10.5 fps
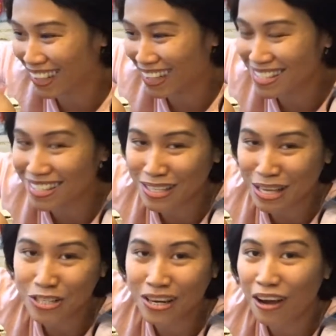kids this
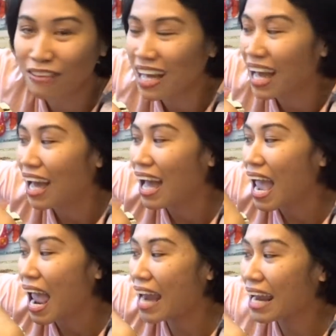age love.
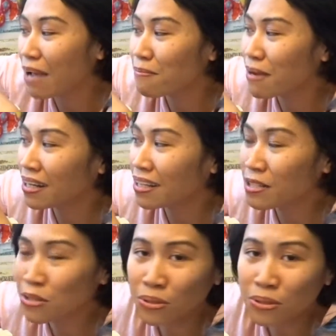And I made it
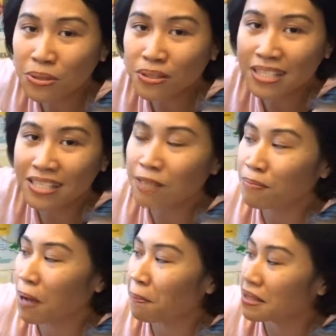into stick
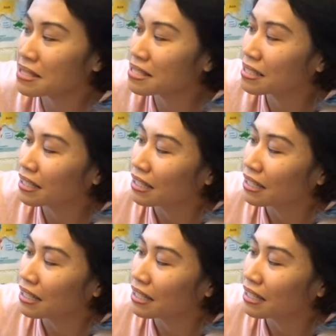puppets.